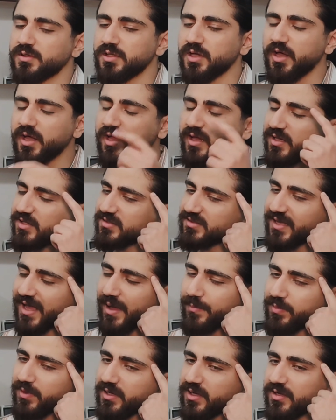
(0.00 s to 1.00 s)
Yeah, yeah, it's
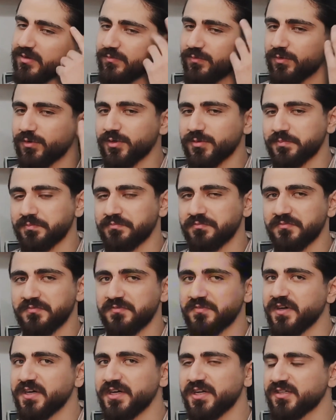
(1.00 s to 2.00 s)
happening for
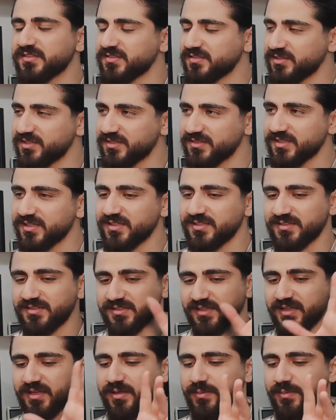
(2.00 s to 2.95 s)
various reasons,